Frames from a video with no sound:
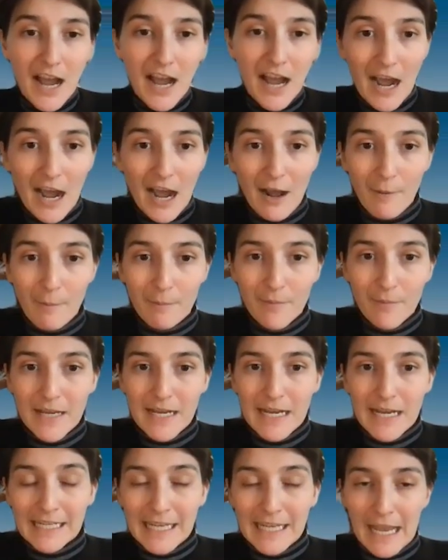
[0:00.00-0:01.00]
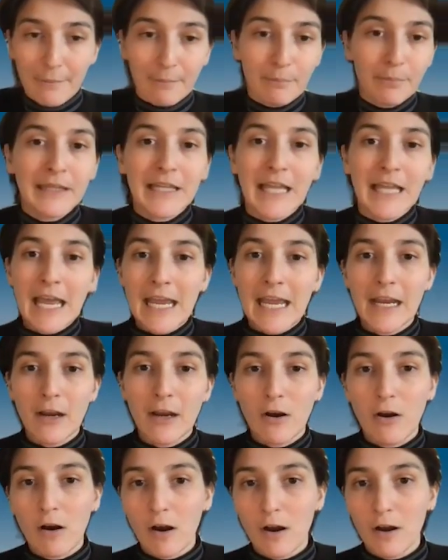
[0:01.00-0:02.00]
Again,
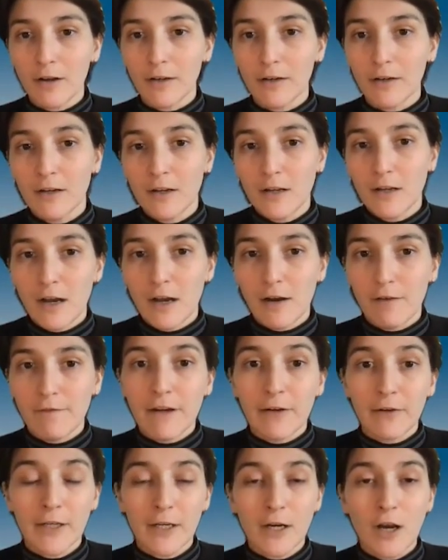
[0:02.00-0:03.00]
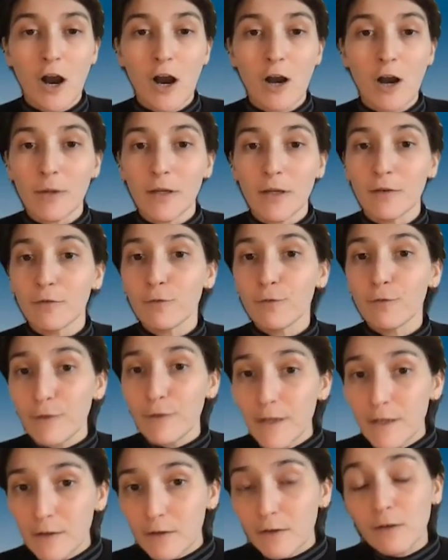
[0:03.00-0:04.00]
playing on a very common
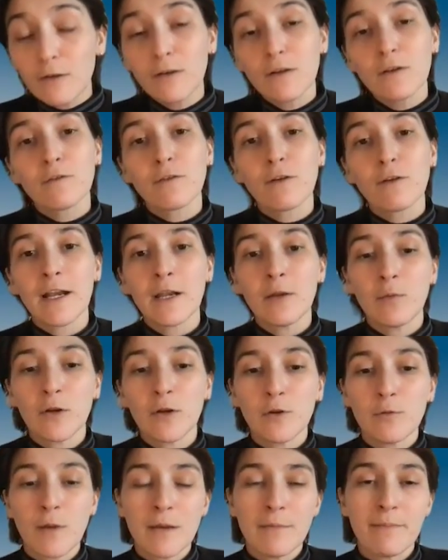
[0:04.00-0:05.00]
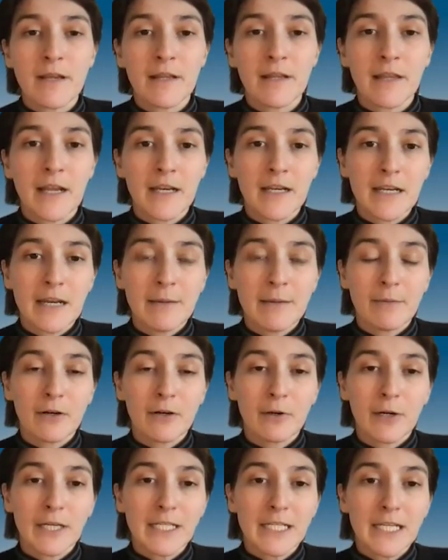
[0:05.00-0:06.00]
fear for anyone who might be a landed
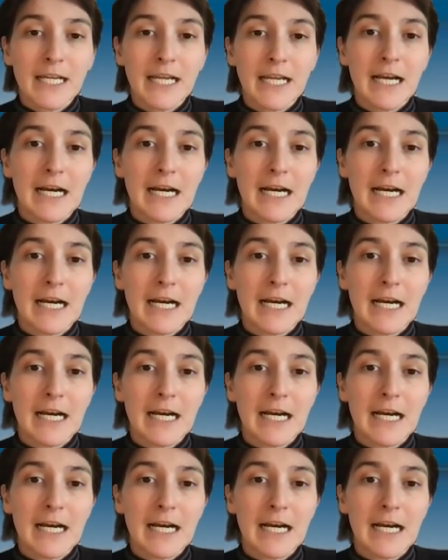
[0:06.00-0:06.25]
immigrant,